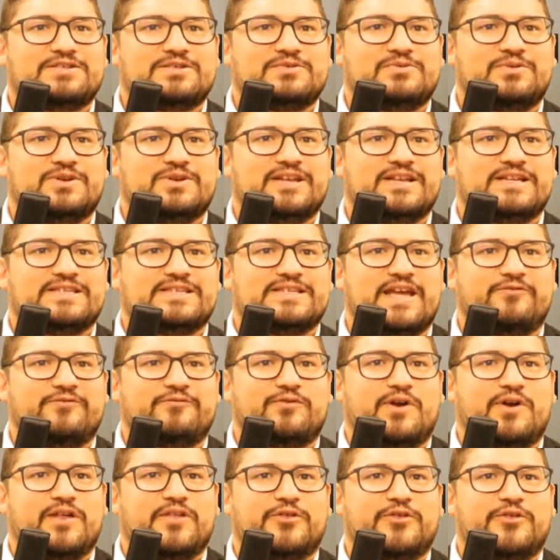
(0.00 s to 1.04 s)
What did he say?
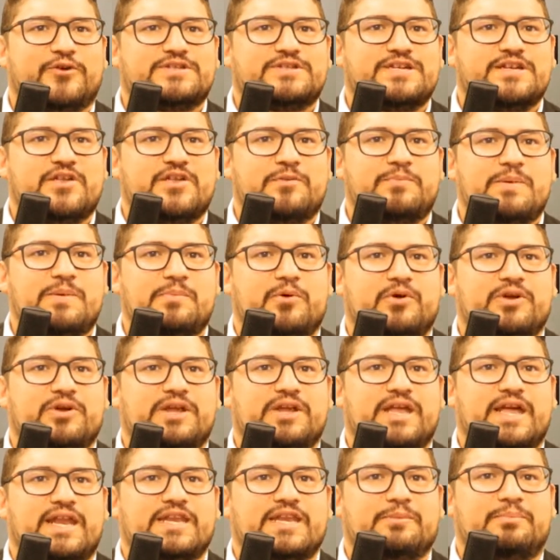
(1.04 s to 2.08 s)
Friday the 13th, that people are
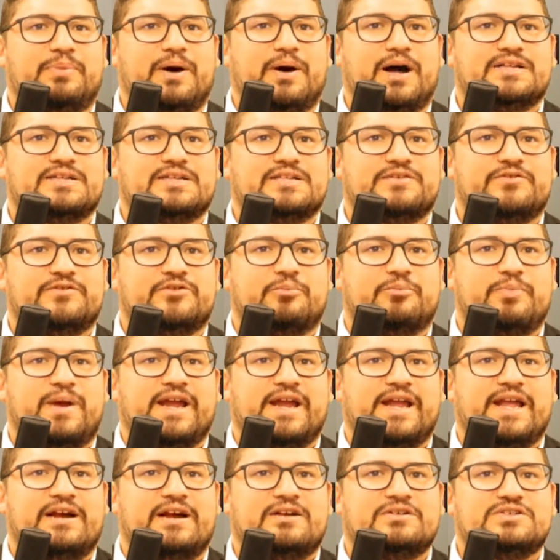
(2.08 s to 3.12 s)
getting deposits of their
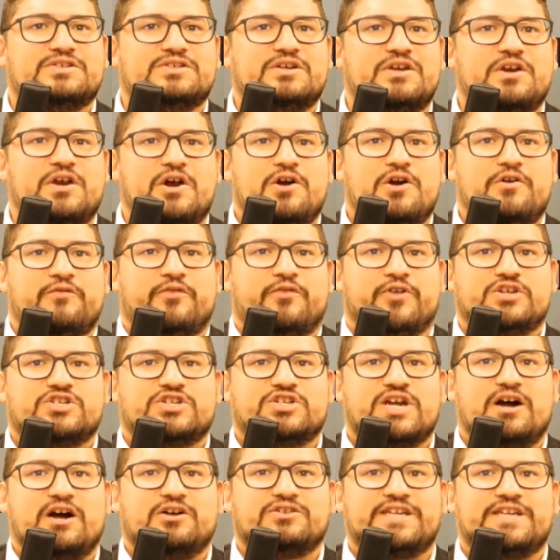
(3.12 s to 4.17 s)
bank accounts for the
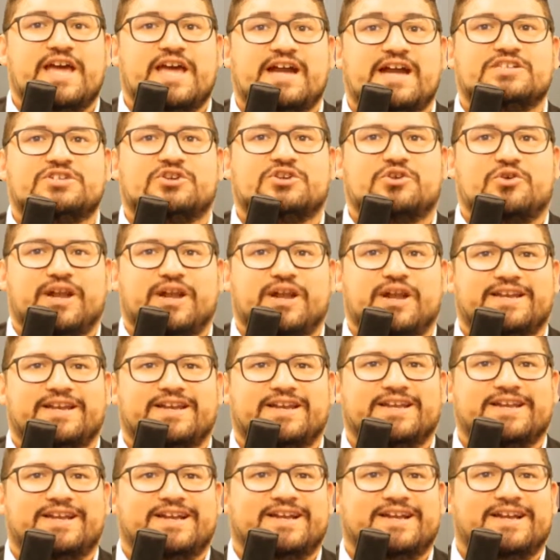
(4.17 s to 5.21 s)
child tax credit.
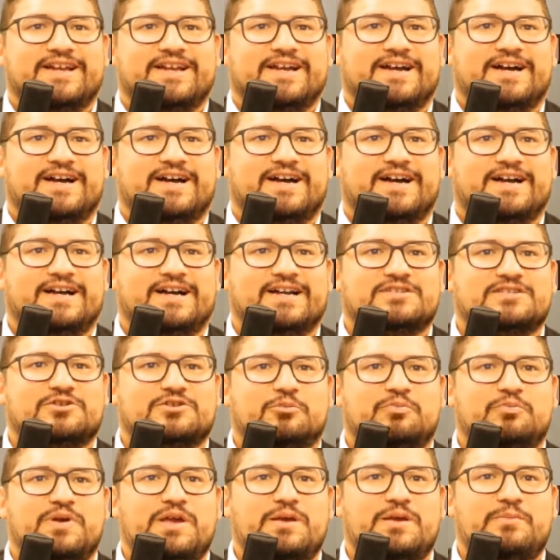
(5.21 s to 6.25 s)
So
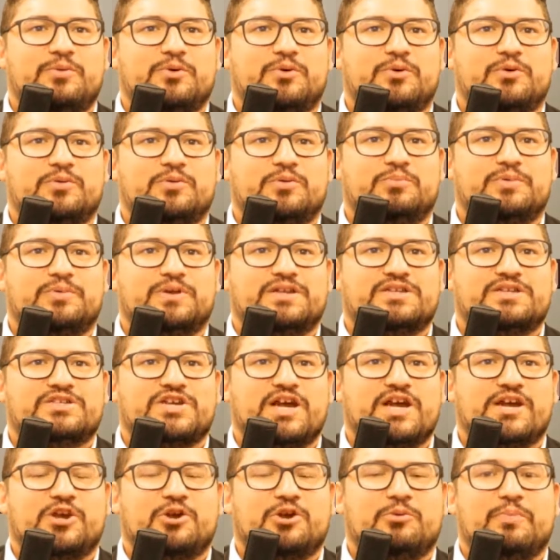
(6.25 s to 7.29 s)
people
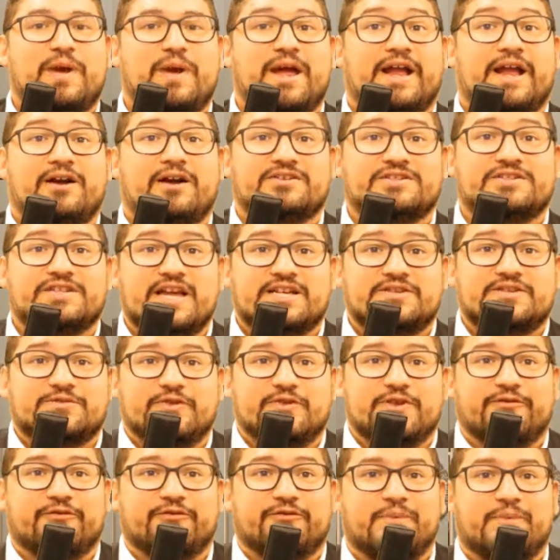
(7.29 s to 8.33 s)
check your bank accounts. Thanks for
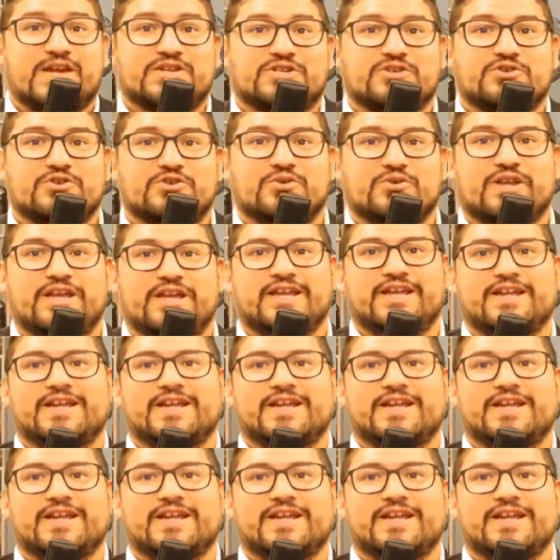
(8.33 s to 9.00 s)
the information, Ruli.